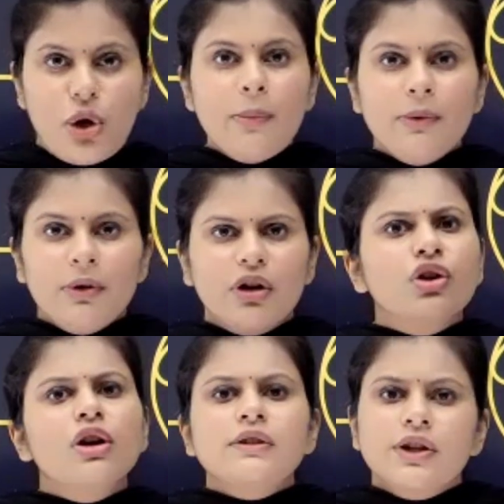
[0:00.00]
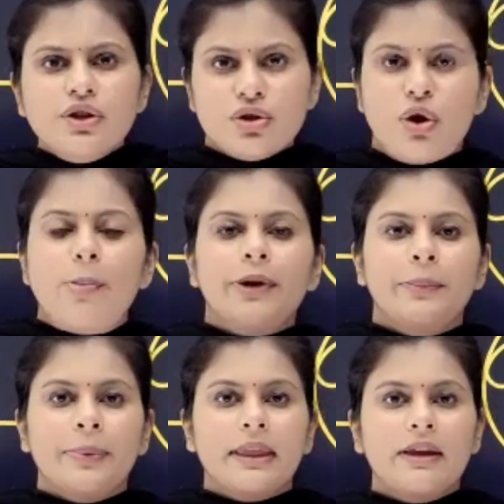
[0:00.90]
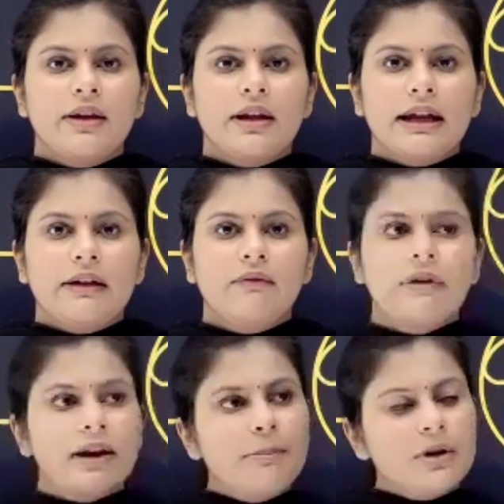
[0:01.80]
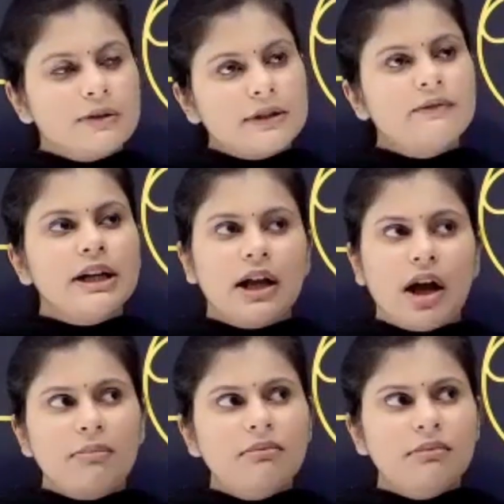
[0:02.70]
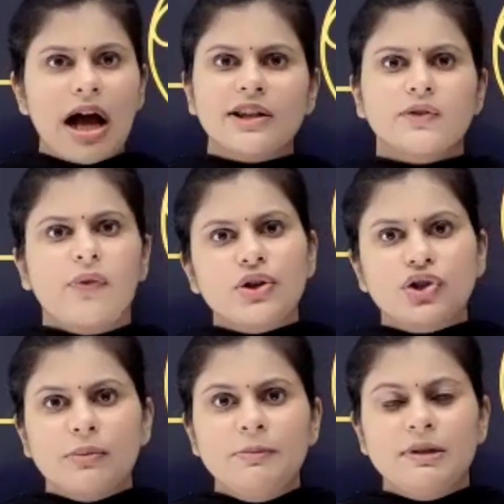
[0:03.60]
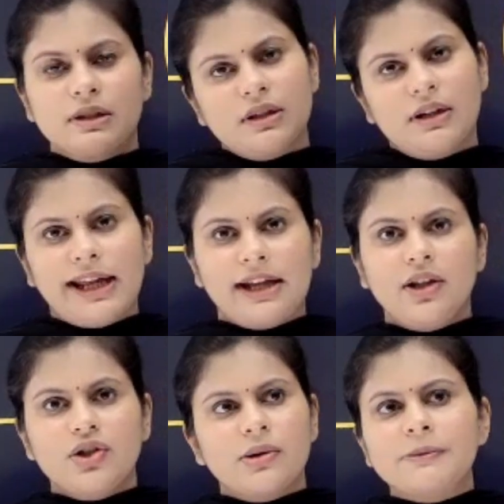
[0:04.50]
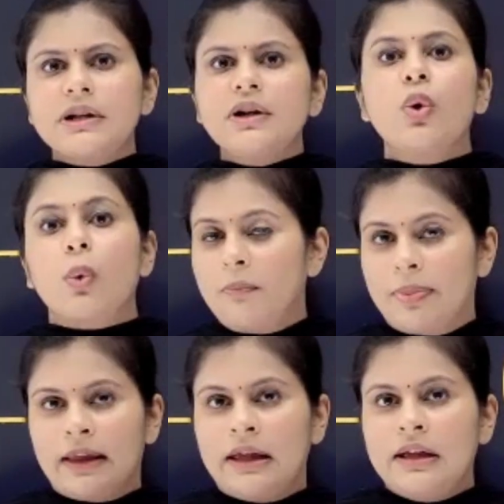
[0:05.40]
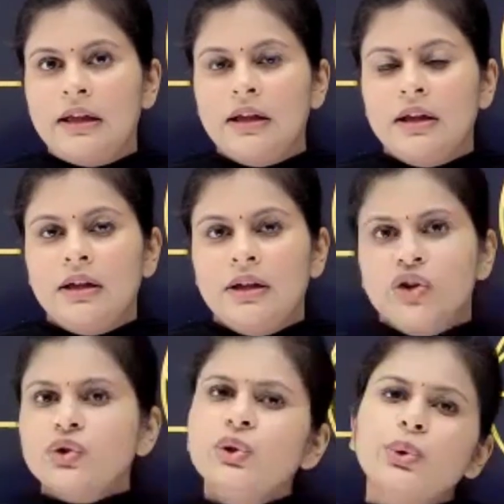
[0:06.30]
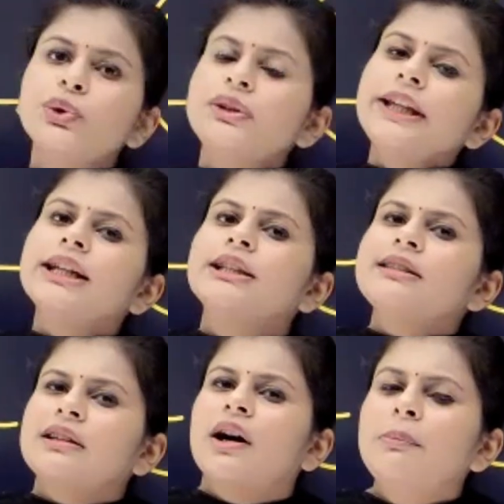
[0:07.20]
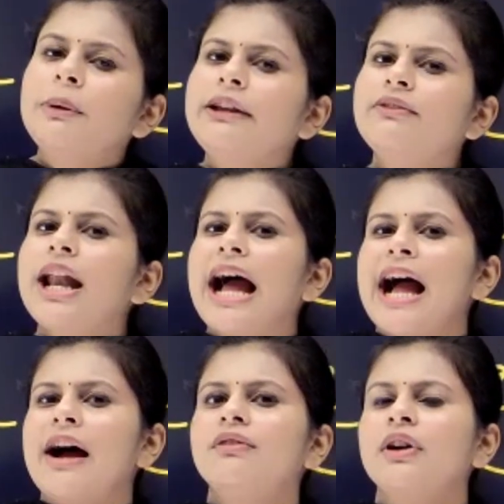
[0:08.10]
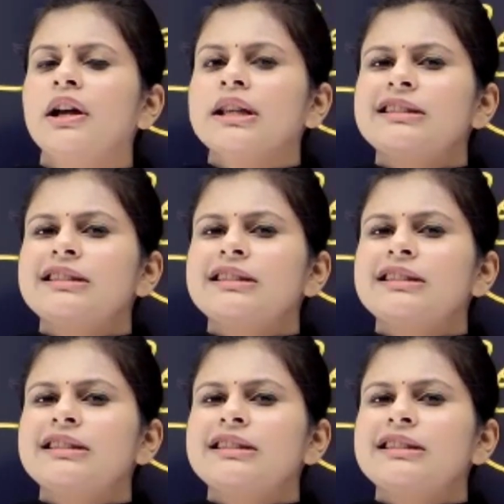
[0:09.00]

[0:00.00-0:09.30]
shop, a grocery shop, where a person will come, ask for chips, take the chips and go. So do you think this company will have